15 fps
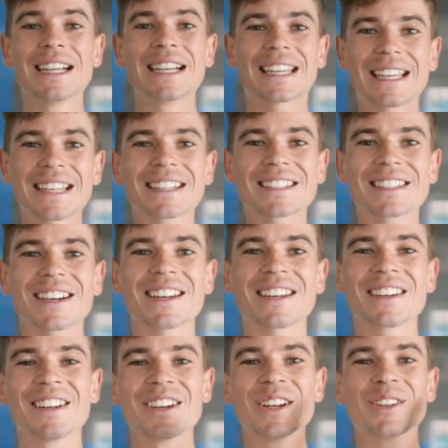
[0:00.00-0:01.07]
He
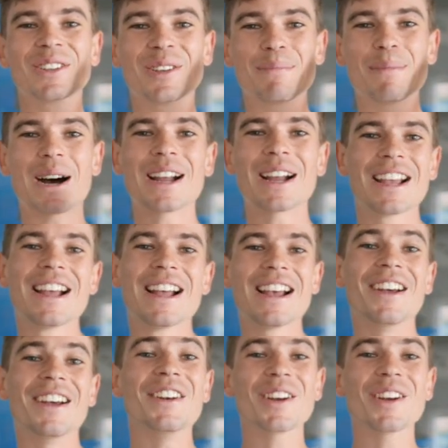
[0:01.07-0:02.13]
decided to buy
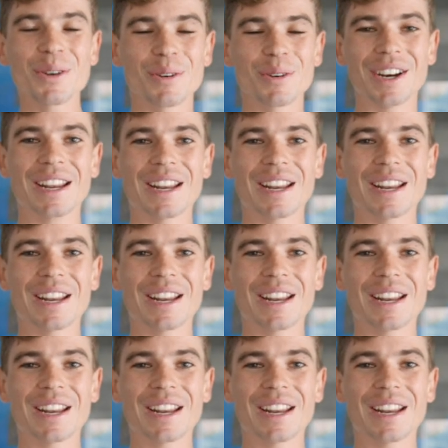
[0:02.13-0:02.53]
another one.